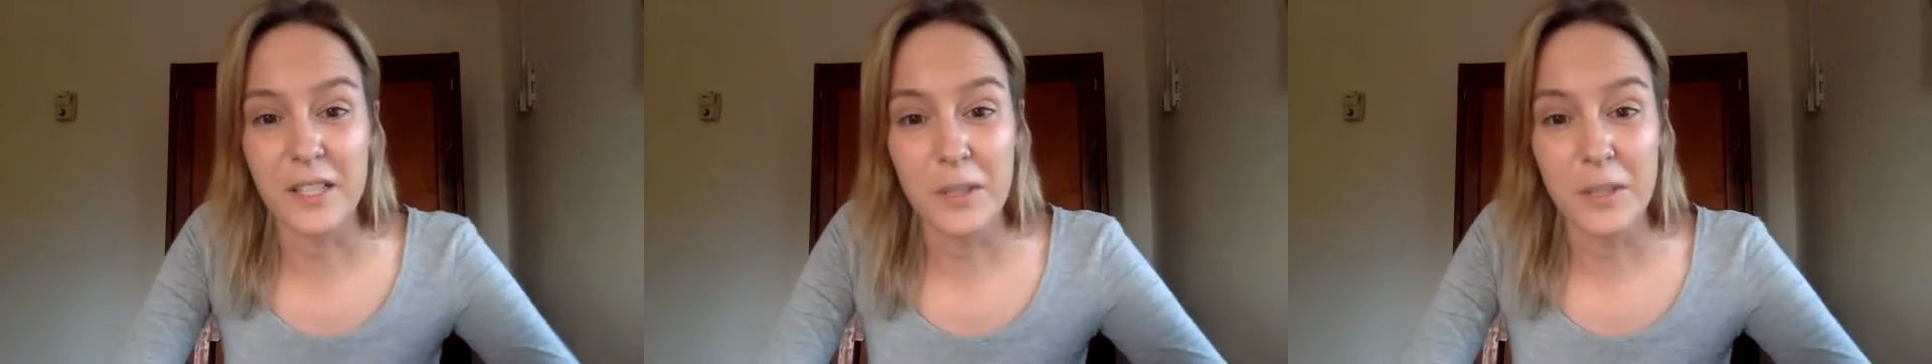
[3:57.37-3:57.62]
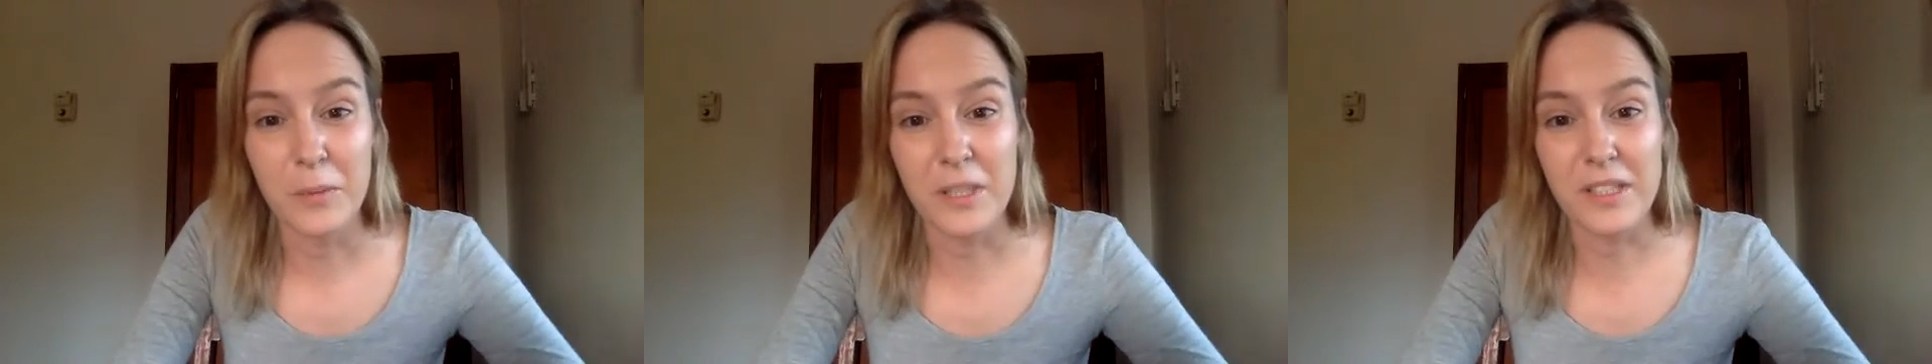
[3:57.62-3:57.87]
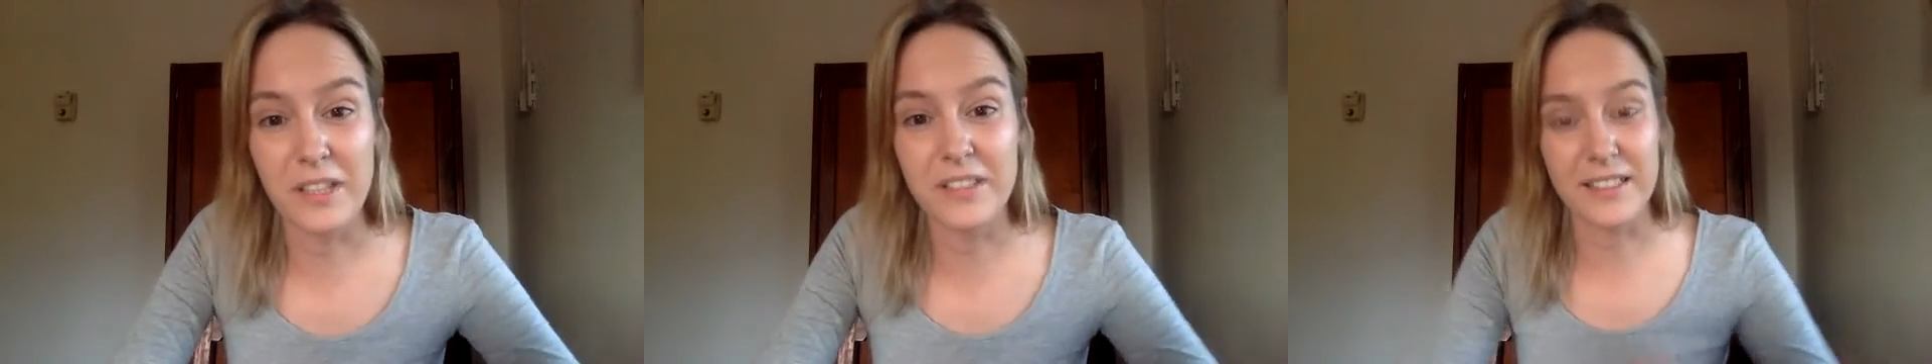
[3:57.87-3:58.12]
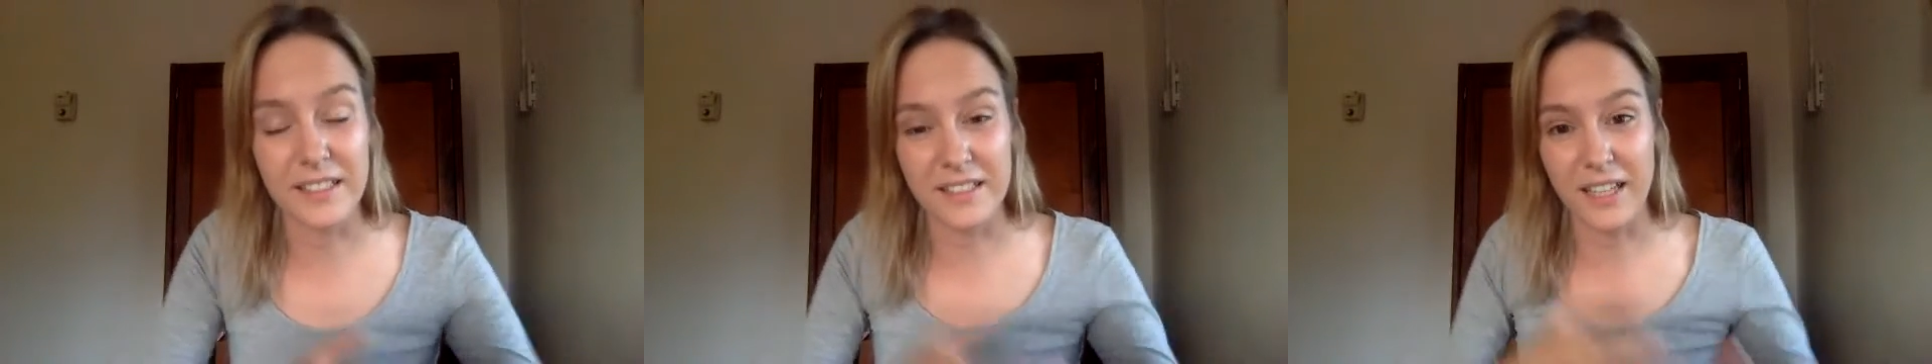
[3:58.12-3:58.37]
we'd noticed
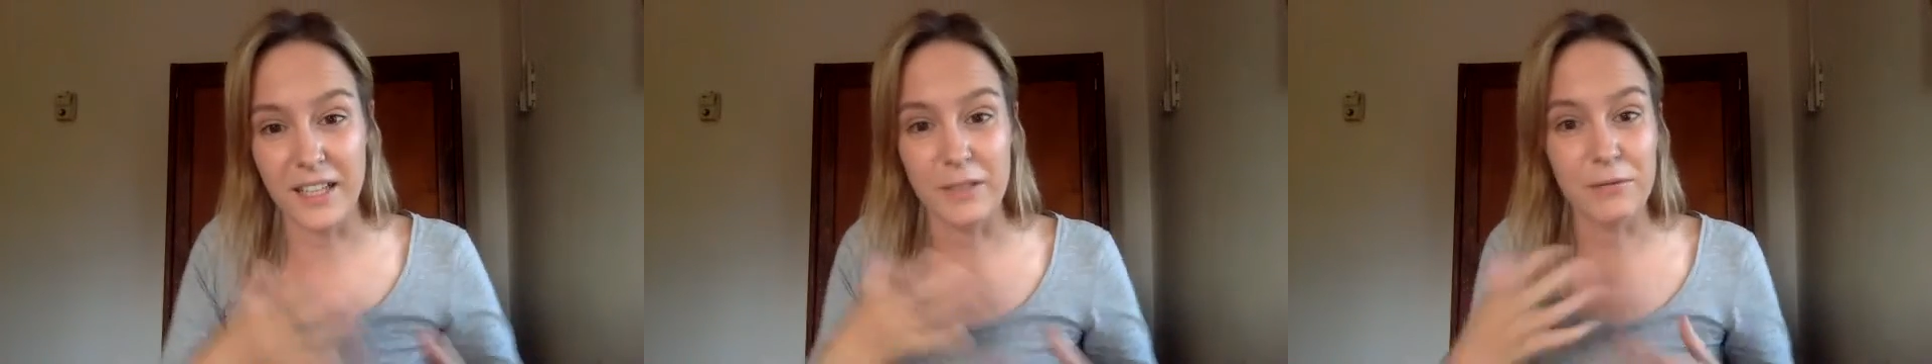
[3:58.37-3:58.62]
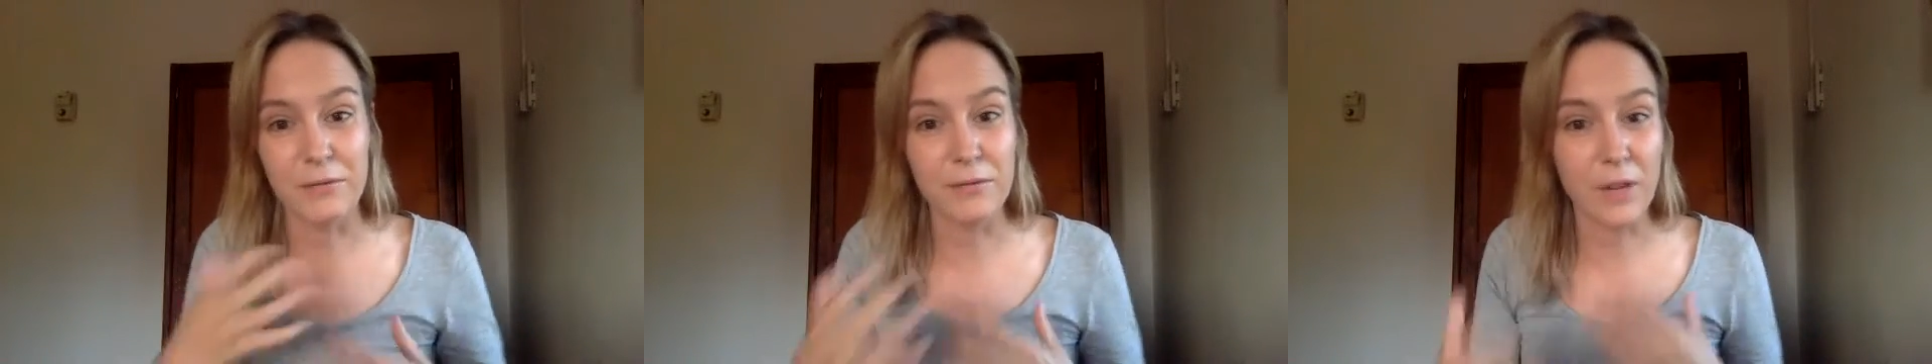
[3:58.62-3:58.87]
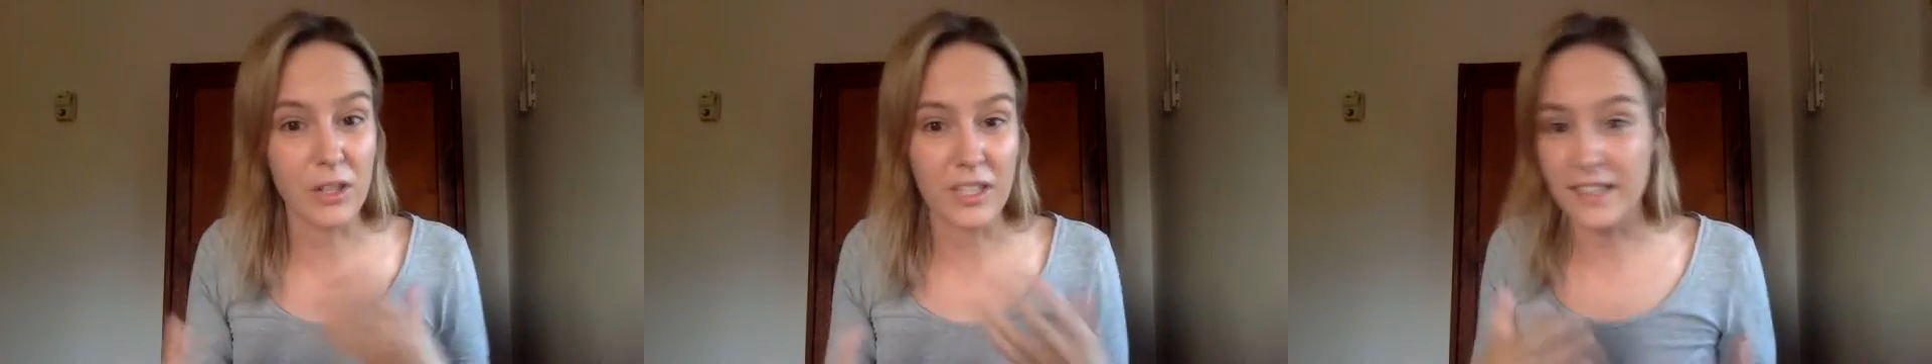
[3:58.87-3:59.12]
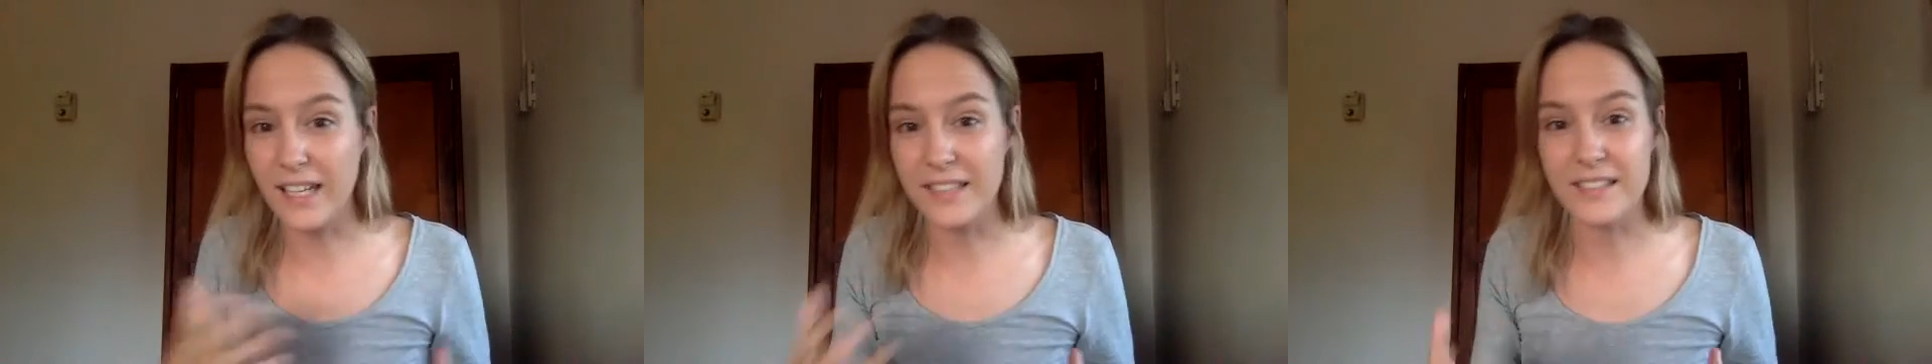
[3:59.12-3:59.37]
this kind of rocky
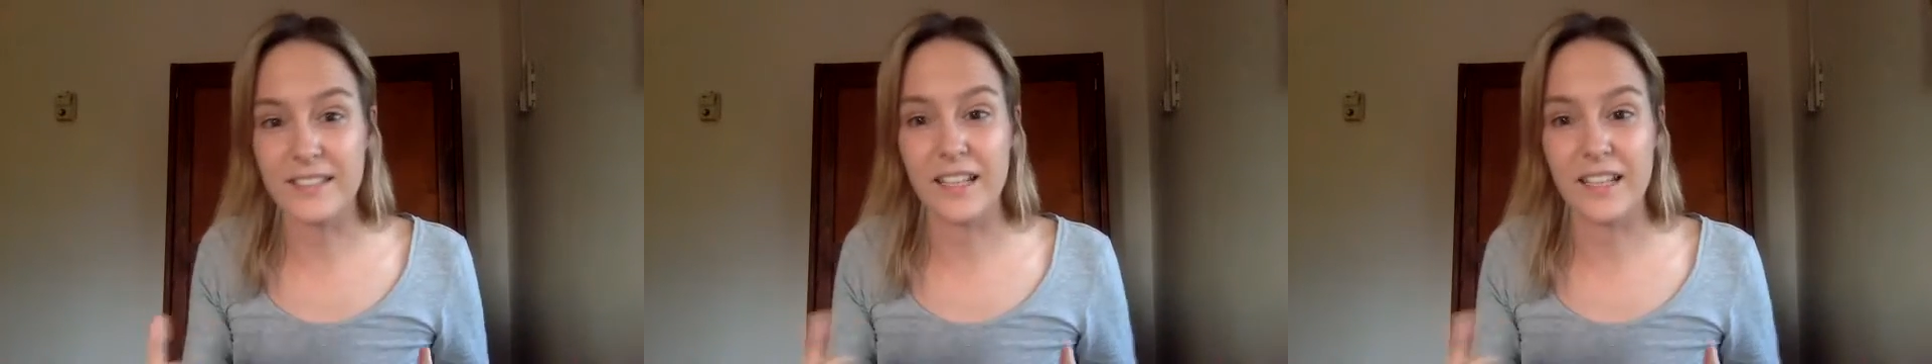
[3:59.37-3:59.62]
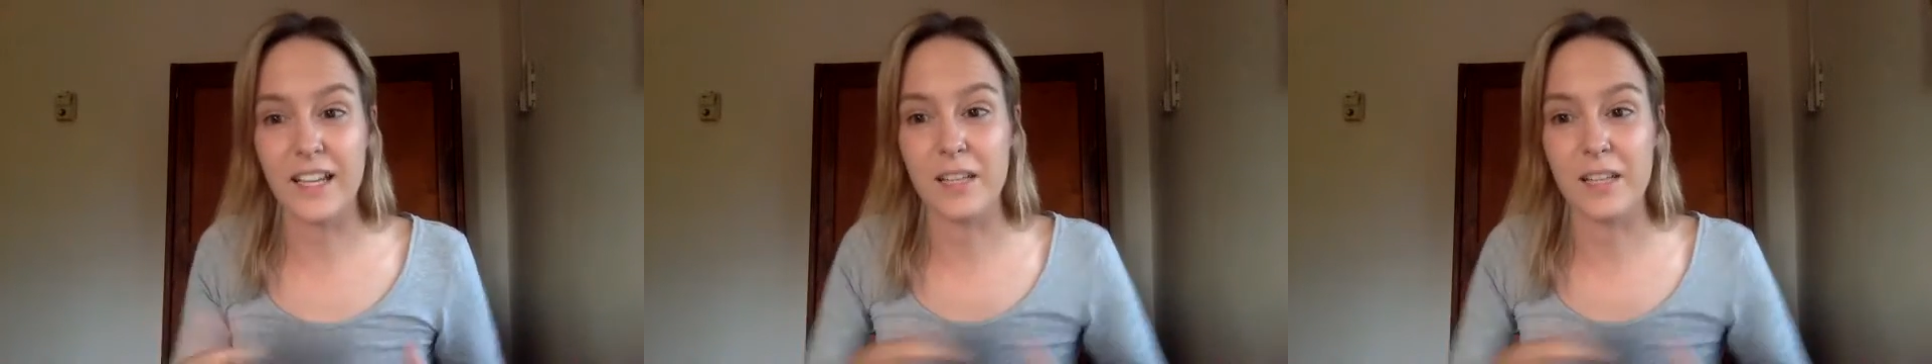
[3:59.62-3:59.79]
landscape,